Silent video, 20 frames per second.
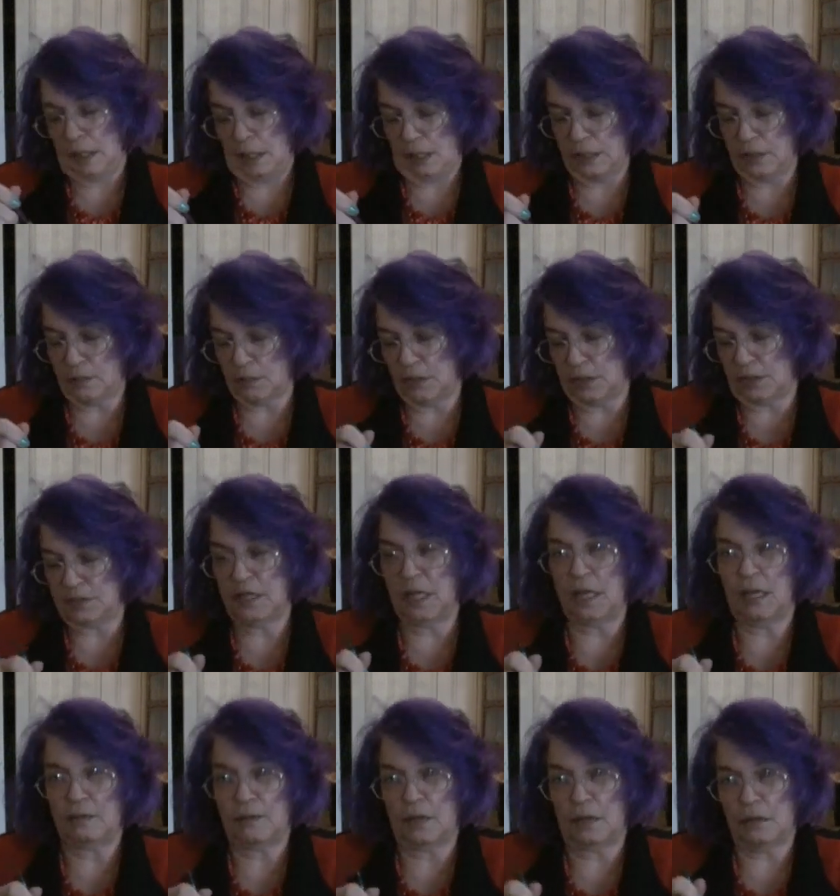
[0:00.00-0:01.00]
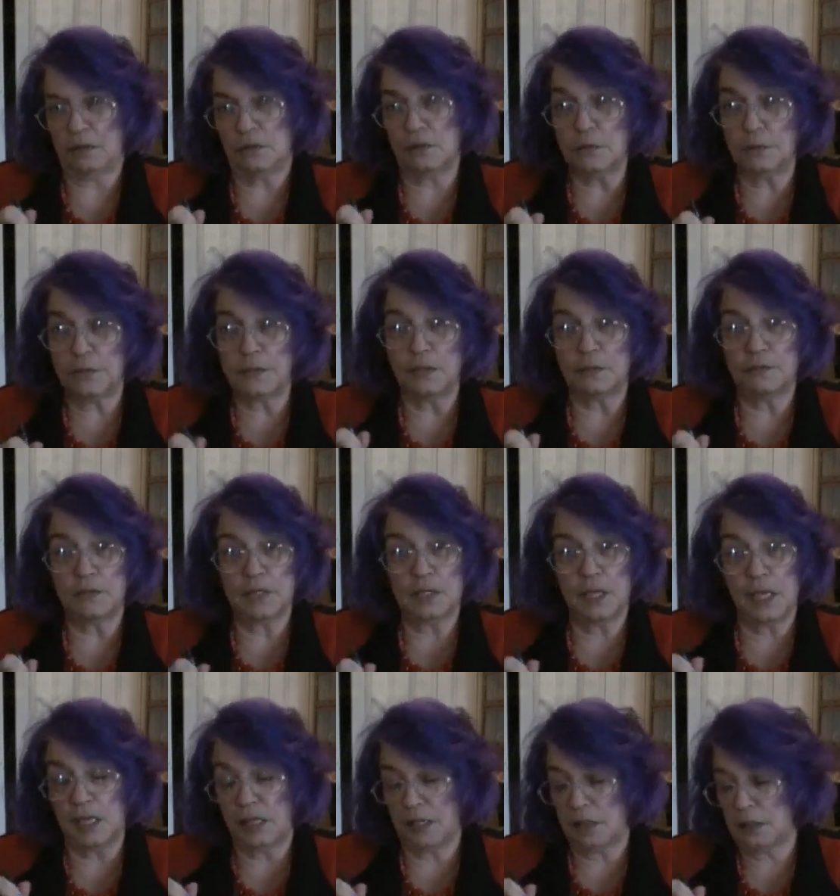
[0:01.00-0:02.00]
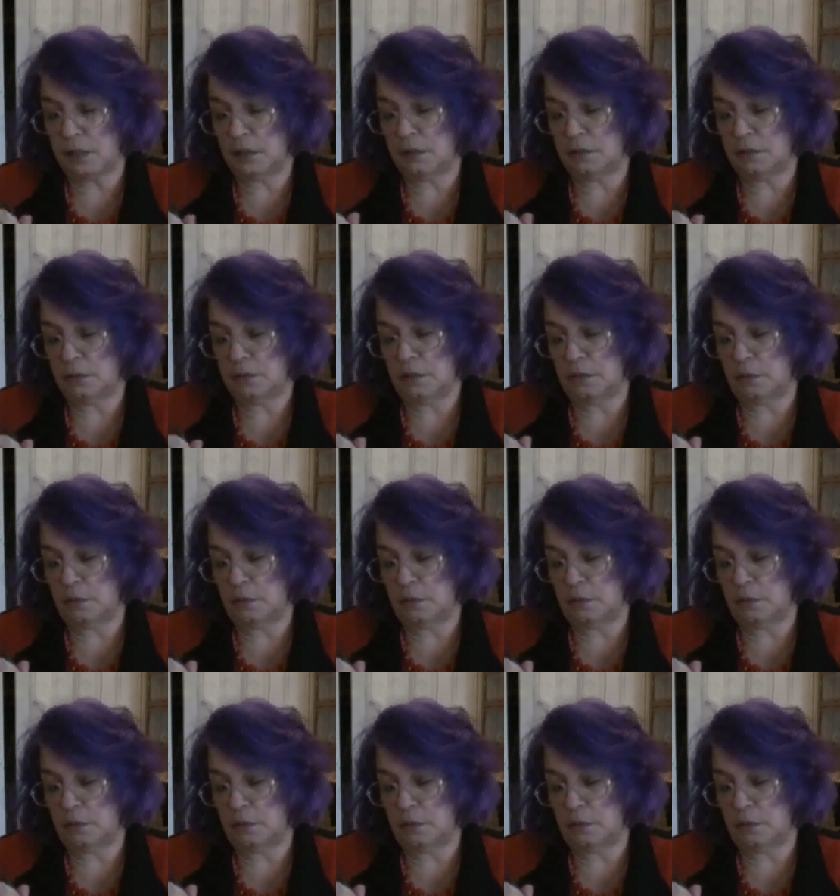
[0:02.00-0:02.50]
and this one does have a little bit of a cake in it,